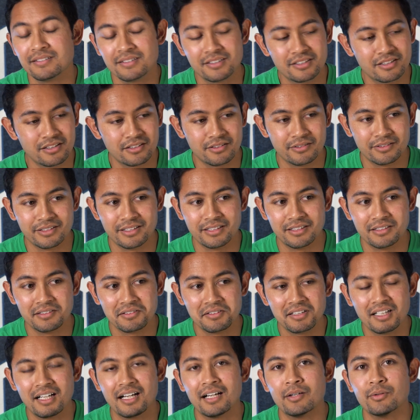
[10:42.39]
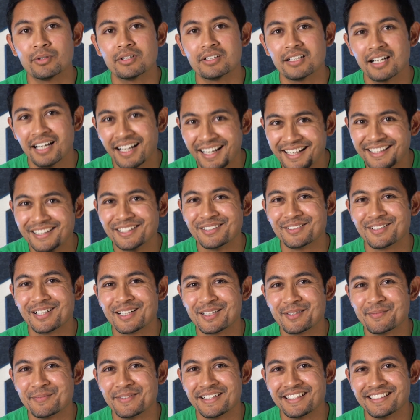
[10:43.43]
So I would highly
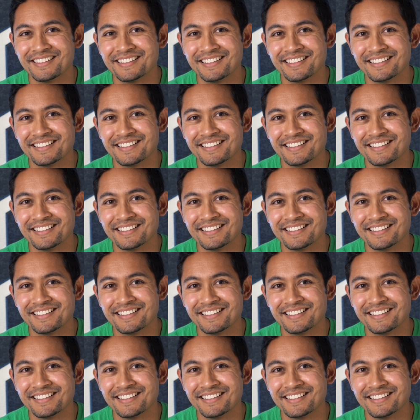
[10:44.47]
recommend